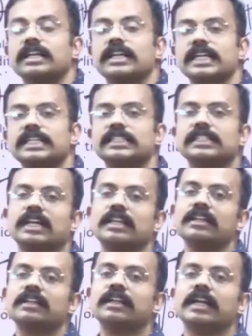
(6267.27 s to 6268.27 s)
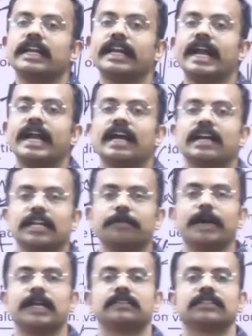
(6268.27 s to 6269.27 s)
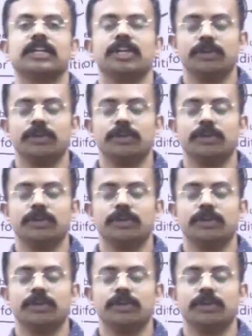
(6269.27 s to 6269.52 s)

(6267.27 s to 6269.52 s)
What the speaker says: regional trade agreements.